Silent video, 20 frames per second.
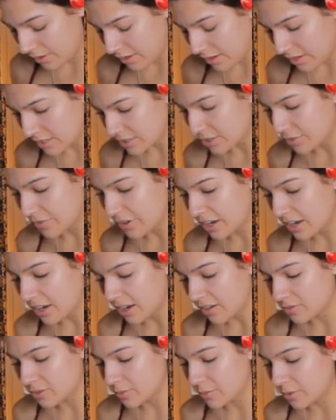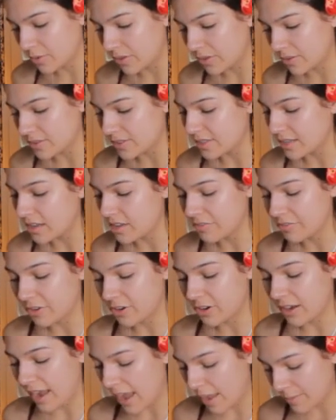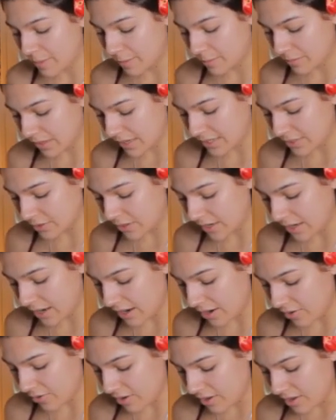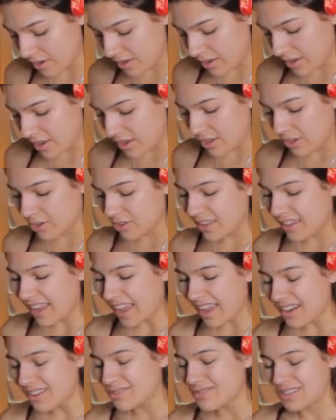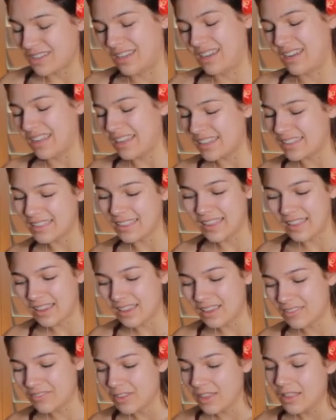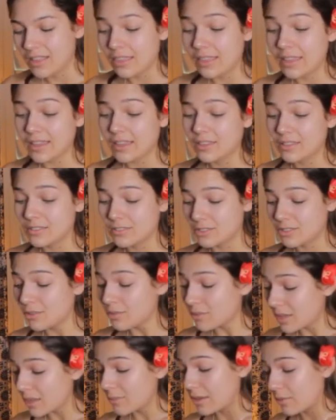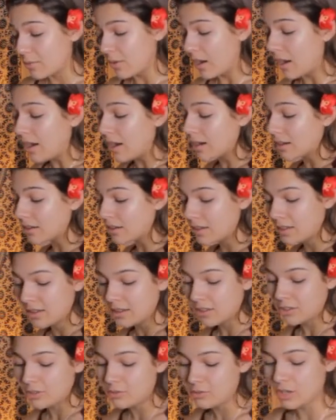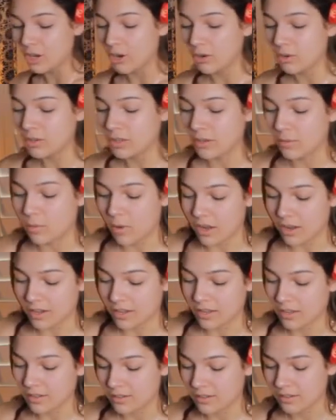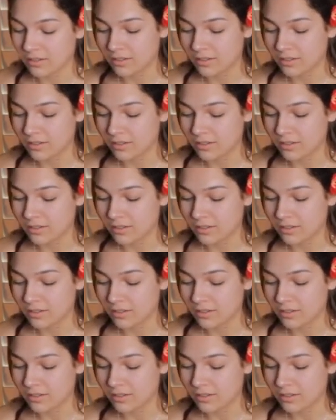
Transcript: Because you're very comfortable with yourself. You're at a happy place right now. You're like, I don't need love. Like, don't get me wrong, you totally want it.